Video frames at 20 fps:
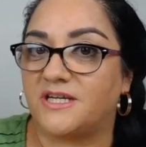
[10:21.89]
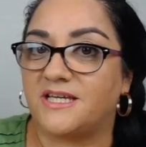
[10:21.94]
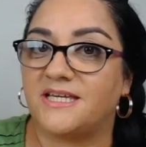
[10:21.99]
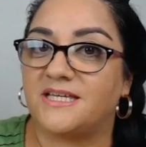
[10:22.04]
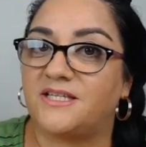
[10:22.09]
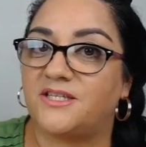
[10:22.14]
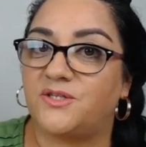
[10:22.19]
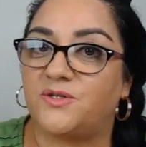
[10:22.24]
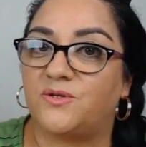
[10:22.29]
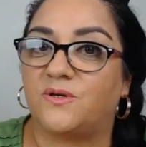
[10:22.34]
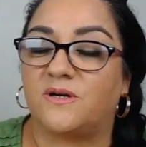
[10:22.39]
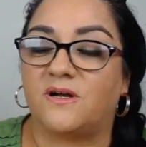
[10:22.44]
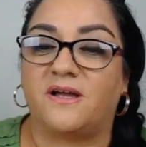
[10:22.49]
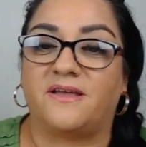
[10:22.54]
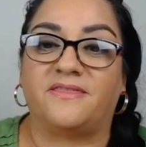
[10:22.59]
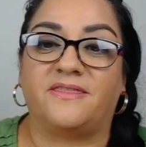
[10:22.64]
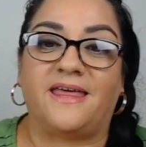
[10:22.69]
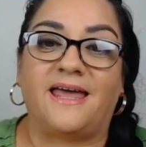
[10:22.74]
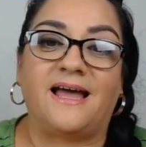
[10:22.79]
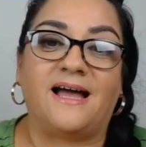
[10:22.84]
eStore
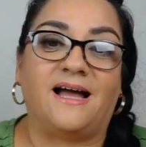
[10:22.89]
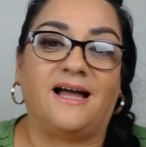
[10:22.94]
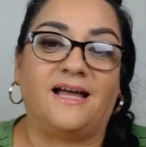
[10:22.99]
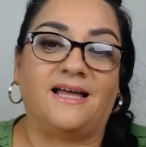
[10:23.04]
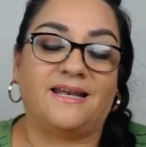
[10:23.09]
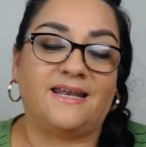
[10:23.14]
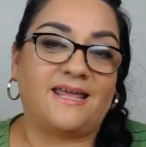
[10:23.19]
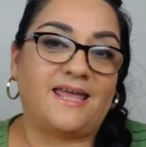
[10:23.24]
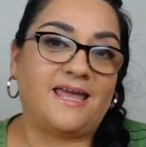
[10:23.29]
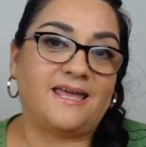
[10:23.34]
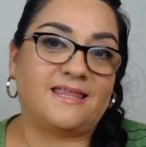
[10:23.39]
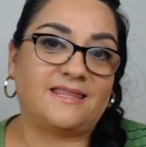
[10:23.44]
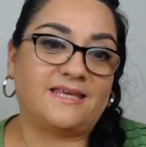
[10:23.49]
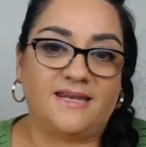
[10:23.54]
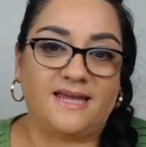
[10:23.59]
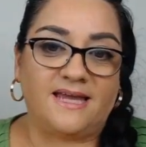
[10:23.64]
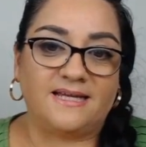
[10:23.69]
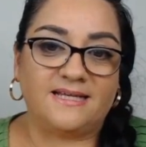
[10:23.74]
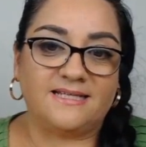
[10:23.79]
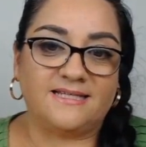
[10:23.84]
on that. And the
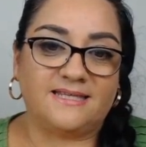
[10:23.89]
next